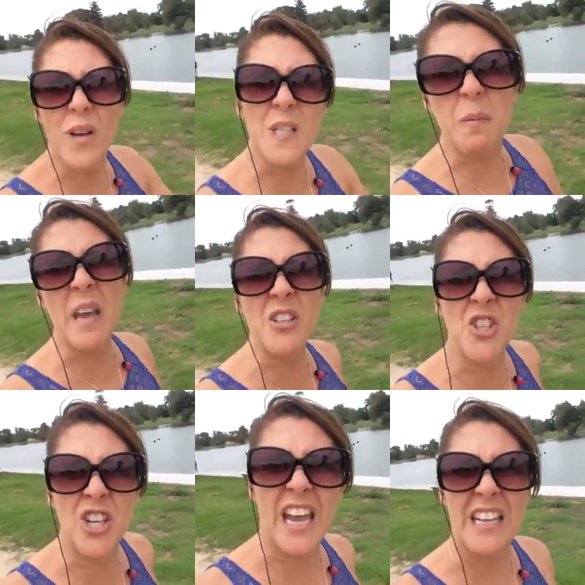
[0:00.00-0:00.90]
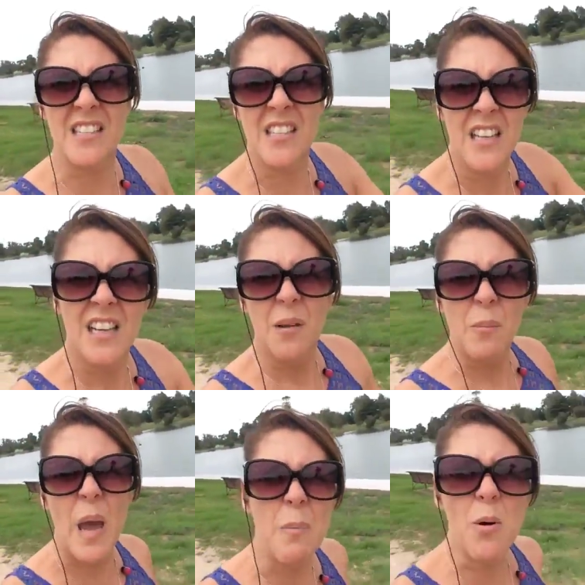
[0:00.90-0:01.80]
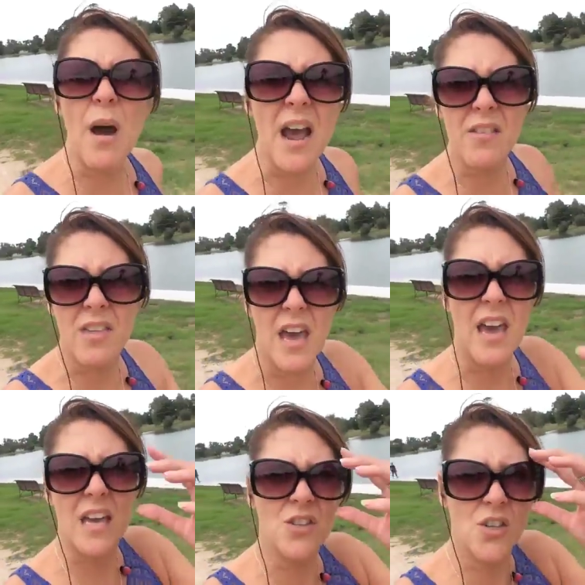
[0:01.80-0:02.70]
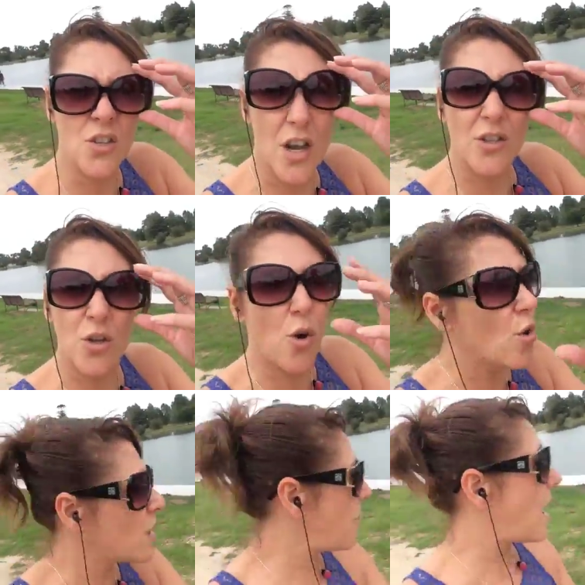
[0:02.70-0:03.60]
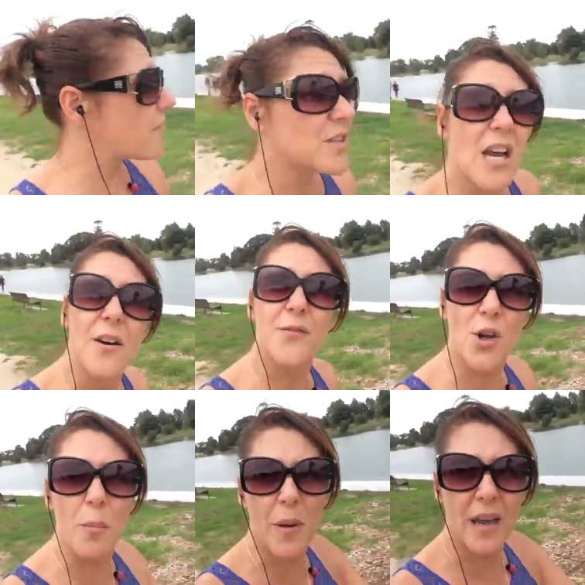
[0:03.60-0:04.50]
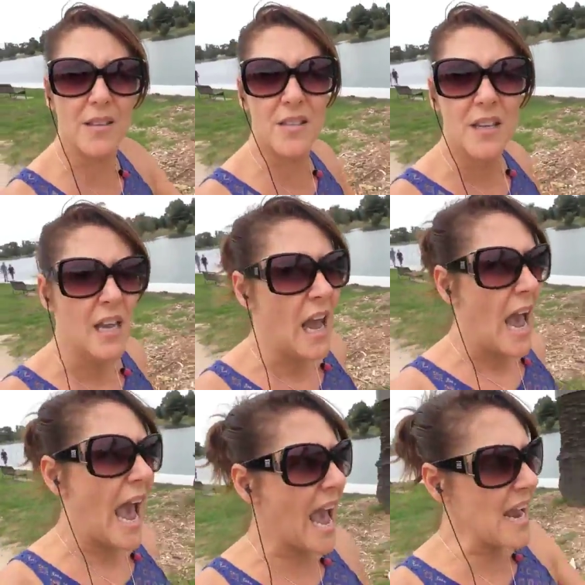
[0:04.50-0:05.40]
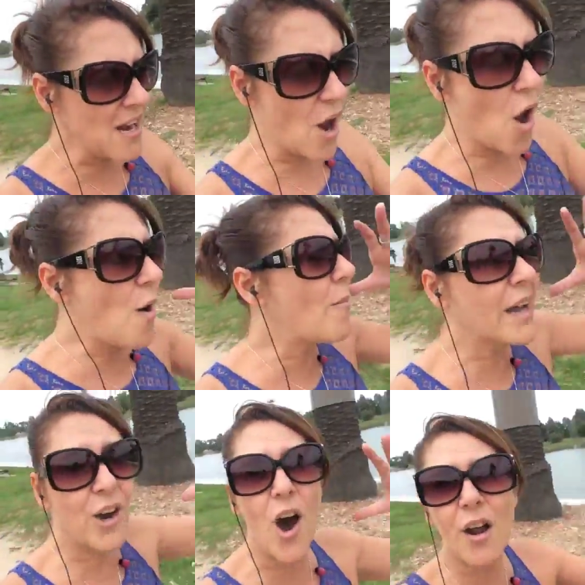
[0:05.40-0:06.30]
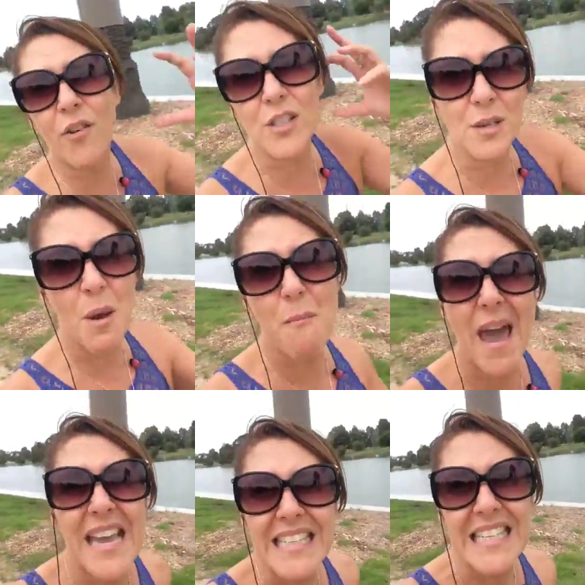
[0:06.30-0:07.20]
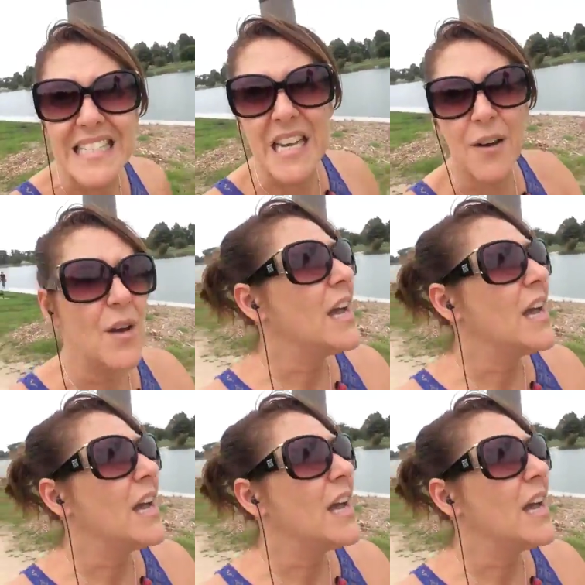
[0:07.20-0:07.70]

We speak shit people out there just don't talk about the tough topics. And oh my God, we've got some amazing stuff.